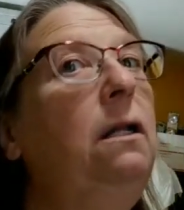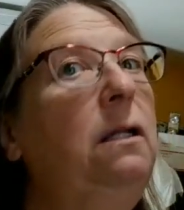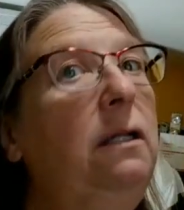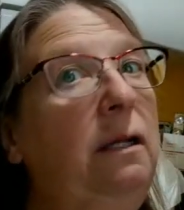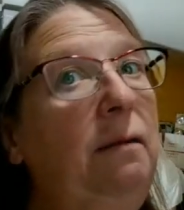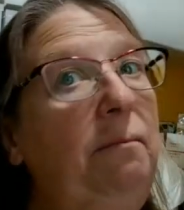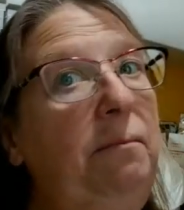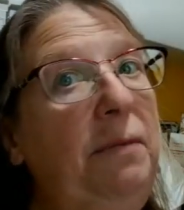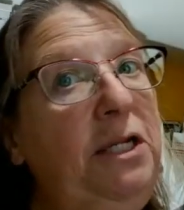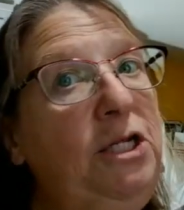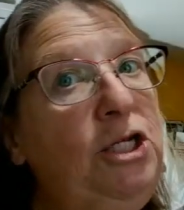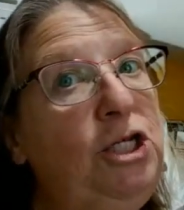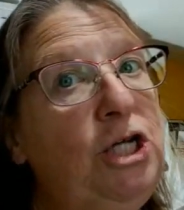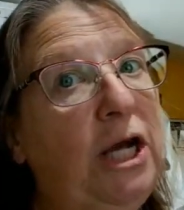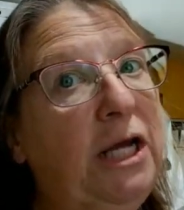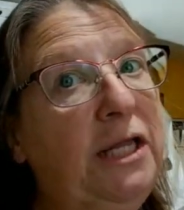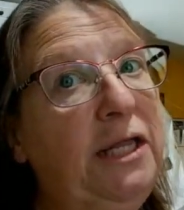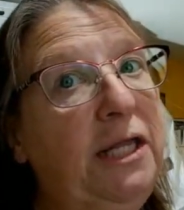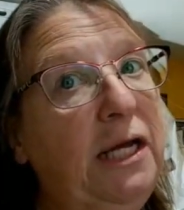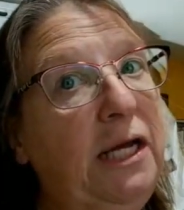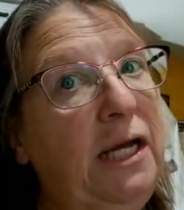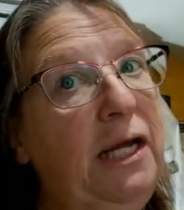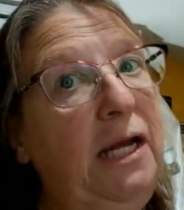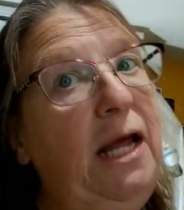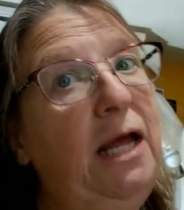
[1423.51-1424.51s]
let me check
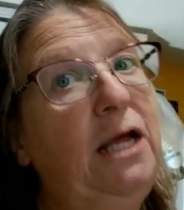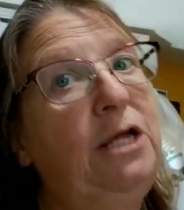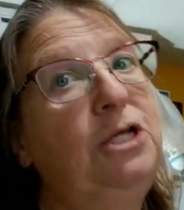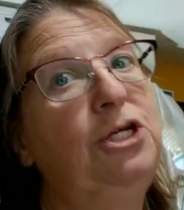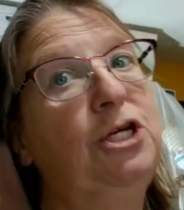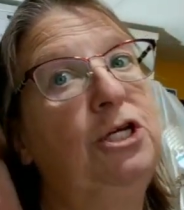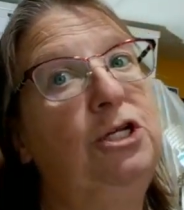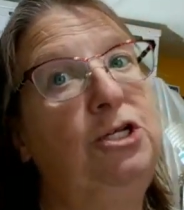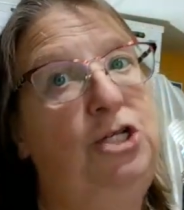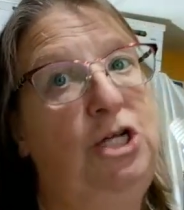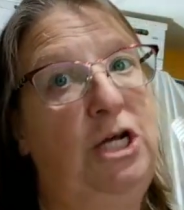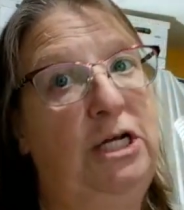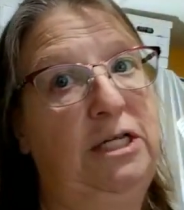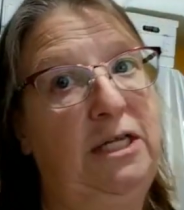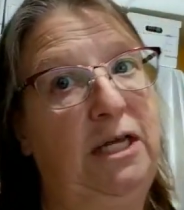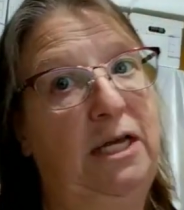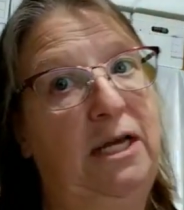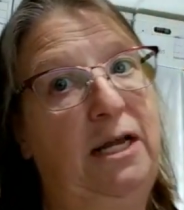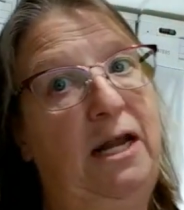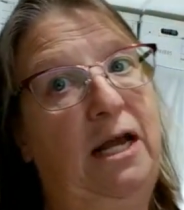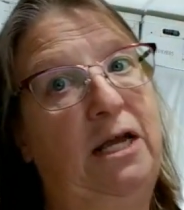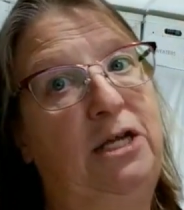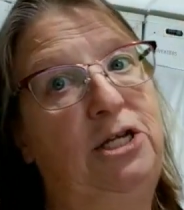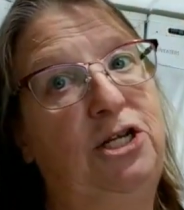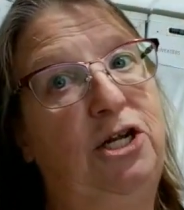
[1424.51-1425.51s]
the connection. Check the
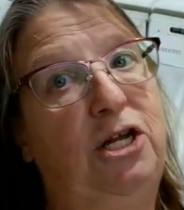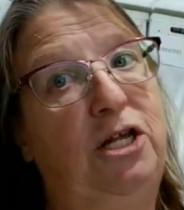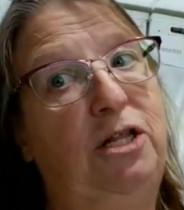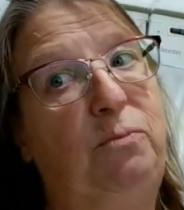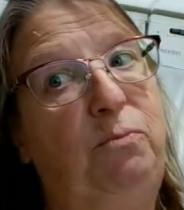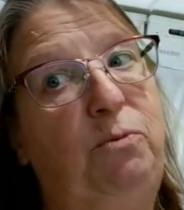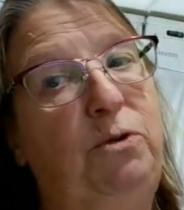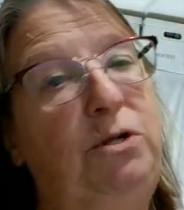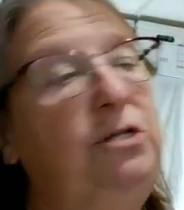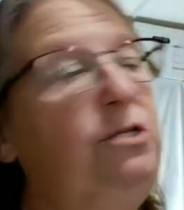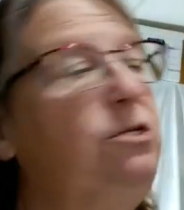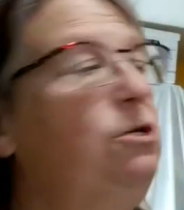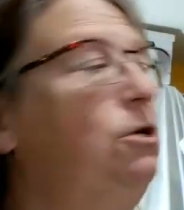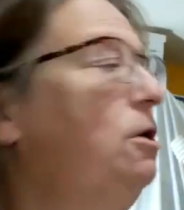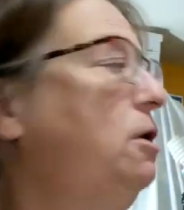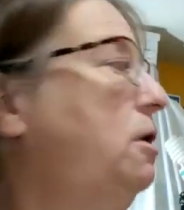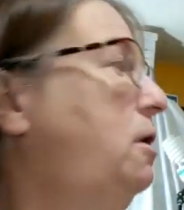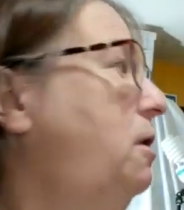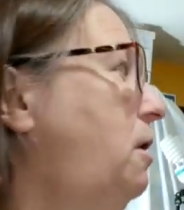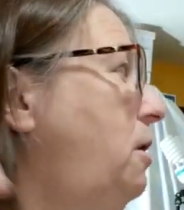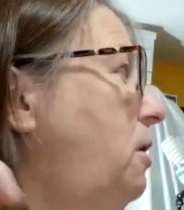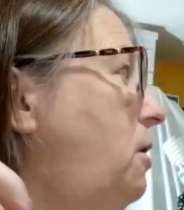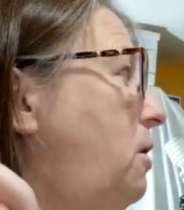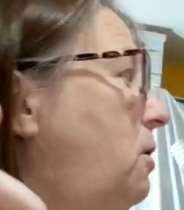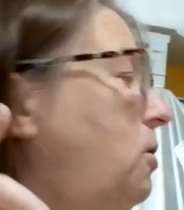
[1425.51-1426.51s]
connection on the printer.
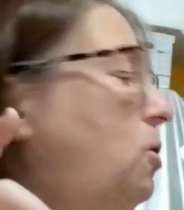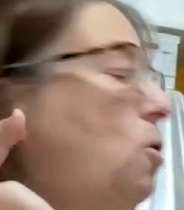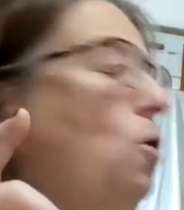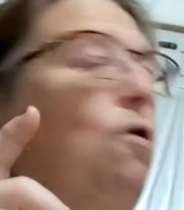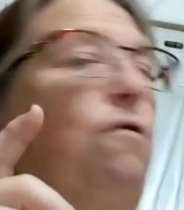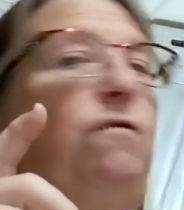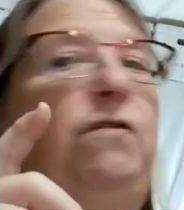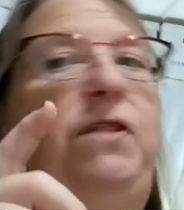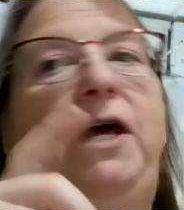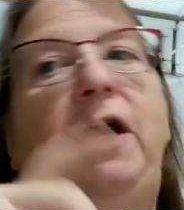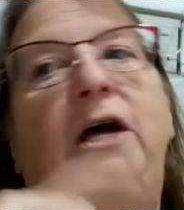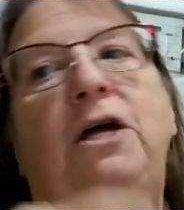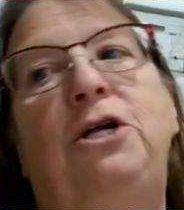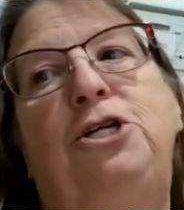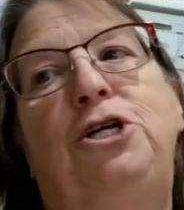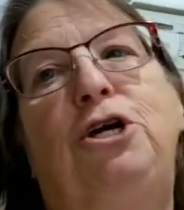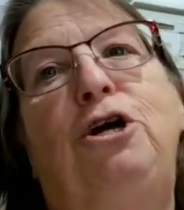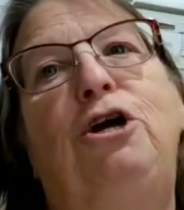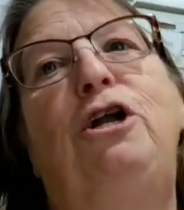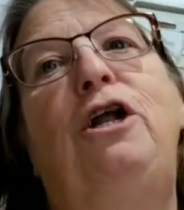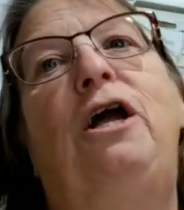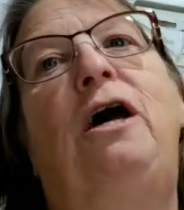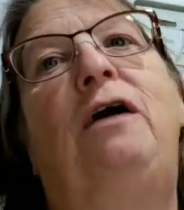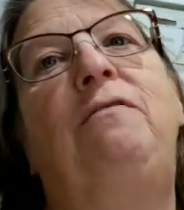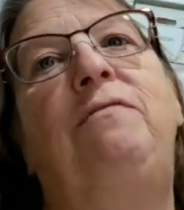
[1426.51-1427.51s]
Go over there. Sure
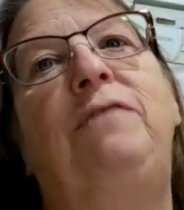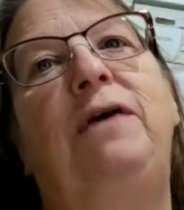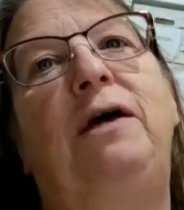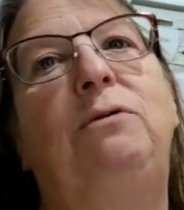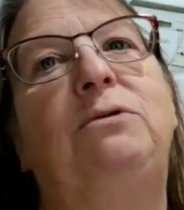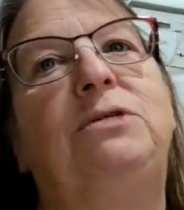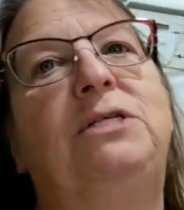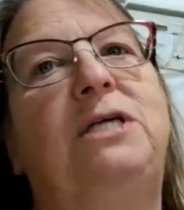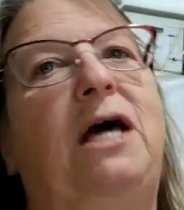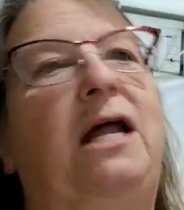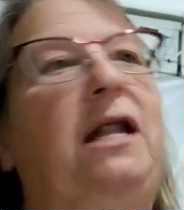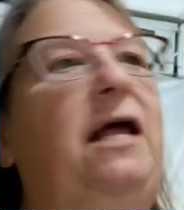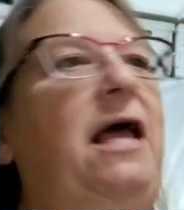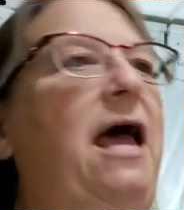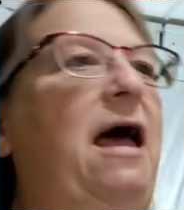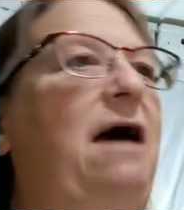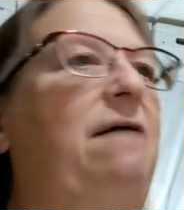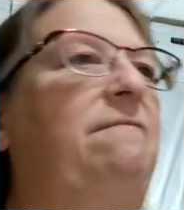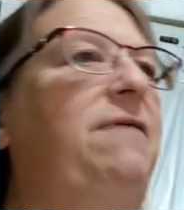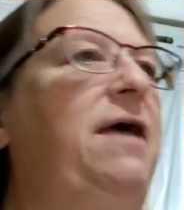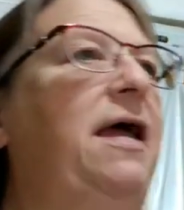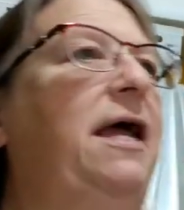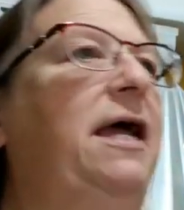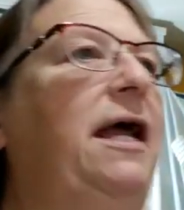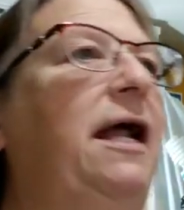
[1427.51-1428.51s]
enough, it was kind of
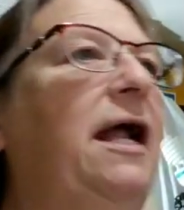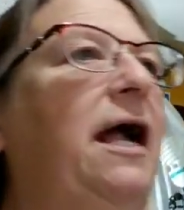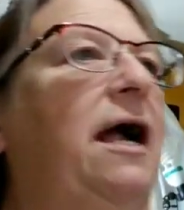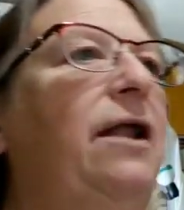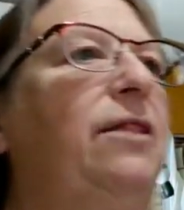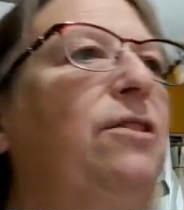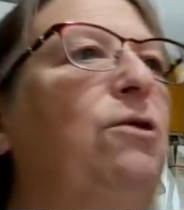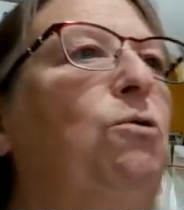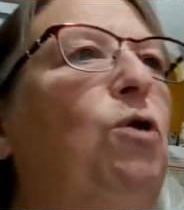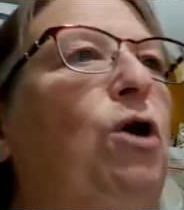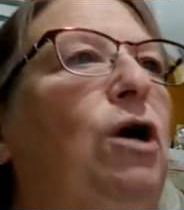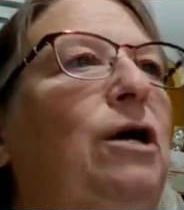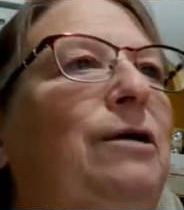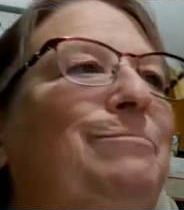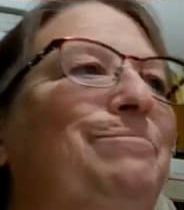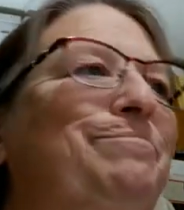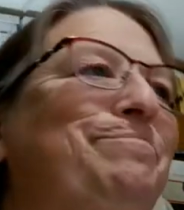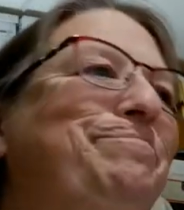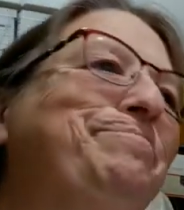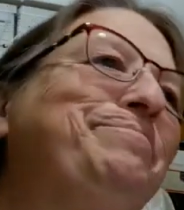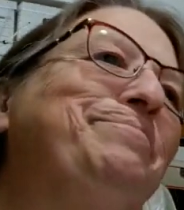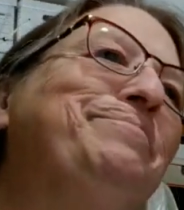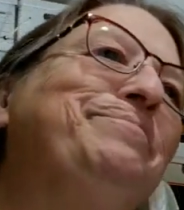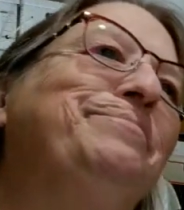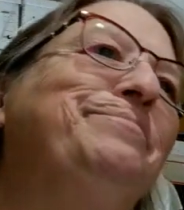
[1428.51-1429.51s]
half hanging out of the wall.
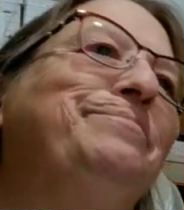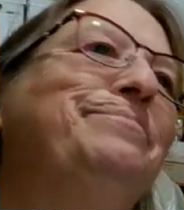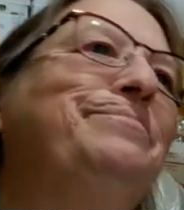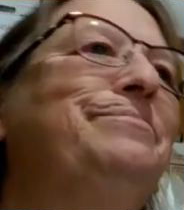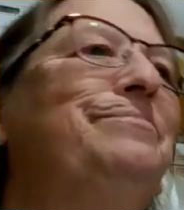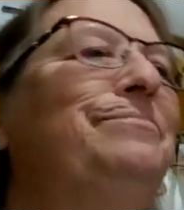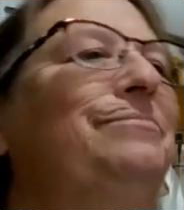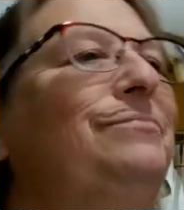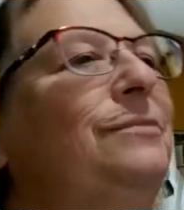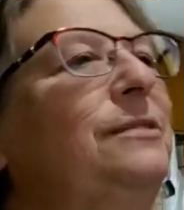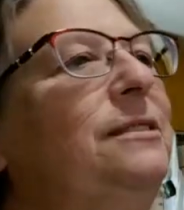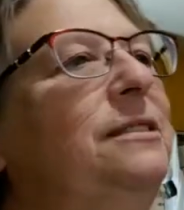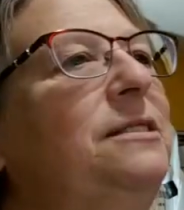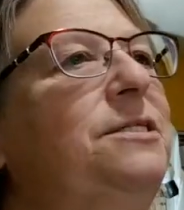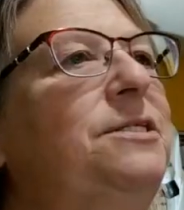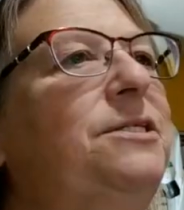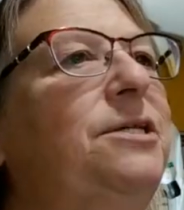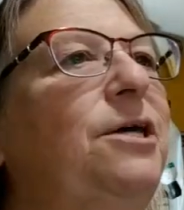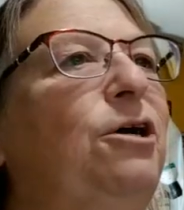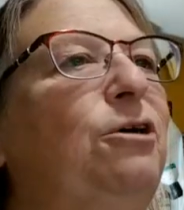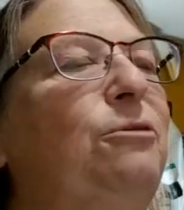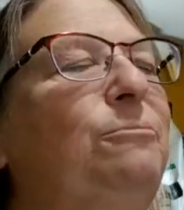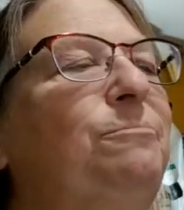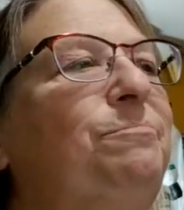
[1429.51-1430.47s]
So